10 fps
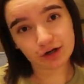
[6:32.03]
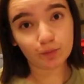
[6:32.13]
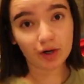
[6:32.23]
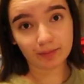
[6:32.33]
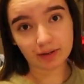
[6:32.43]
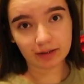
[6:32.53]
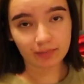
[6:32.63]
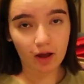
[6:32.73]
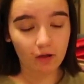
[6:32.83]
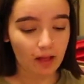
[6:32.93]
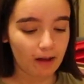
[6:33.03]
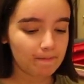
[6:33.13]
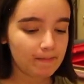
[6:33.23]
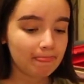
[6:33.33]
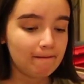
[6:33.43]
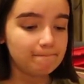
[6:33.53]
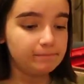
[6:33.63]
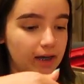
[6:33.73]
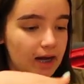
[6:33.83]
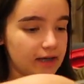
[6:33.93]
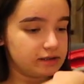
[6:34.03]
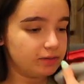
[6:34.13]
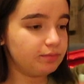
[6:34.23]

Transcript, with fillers: on what I mean by all that. But I did